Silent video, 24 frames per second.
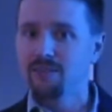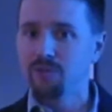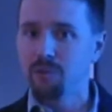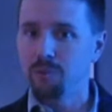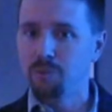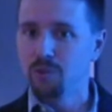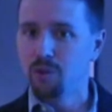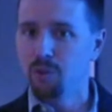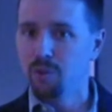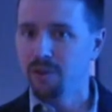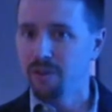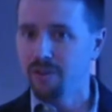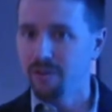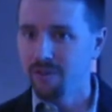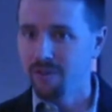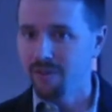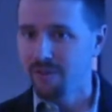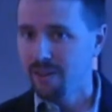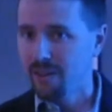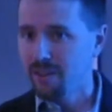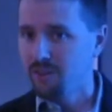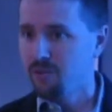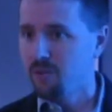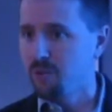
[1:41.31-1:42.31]
from
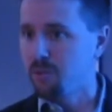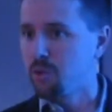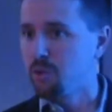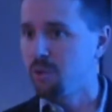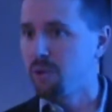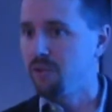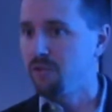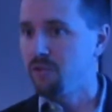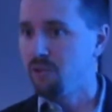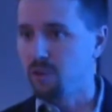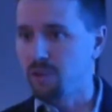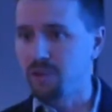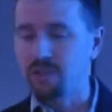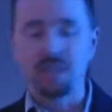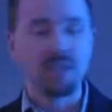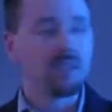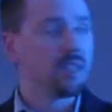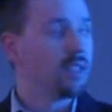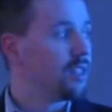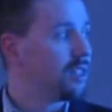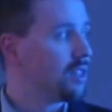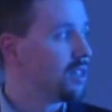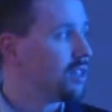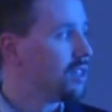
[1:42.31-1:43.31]

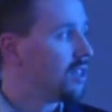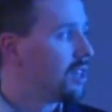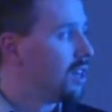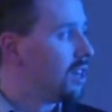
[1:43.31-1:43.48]
2014,